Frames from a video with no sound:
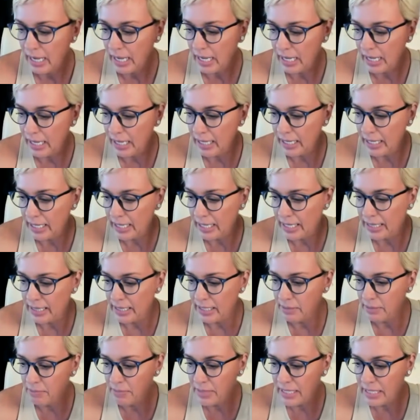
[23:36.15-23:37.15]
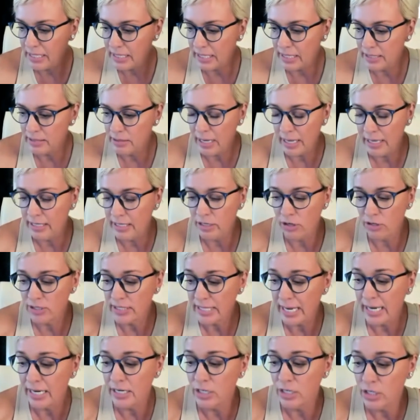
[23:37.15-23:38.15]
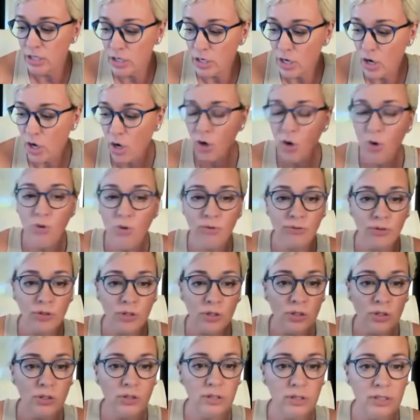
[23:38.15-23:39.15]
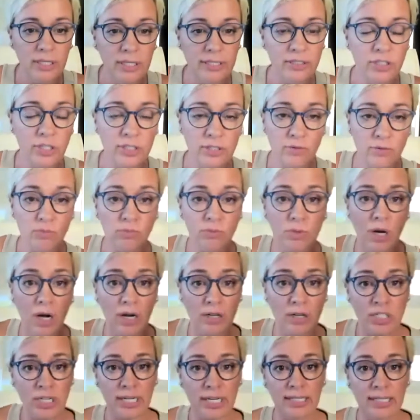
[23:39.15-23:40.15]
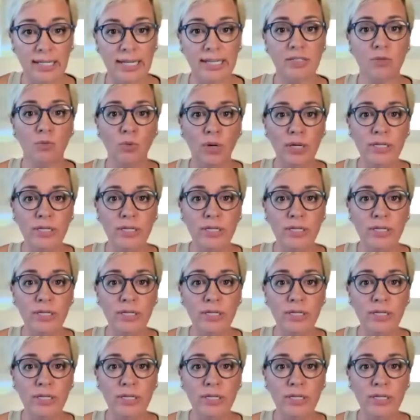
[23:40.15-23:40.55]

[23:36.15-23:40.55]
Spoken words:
and the meat, and you're saying no full, just raw chicken legs.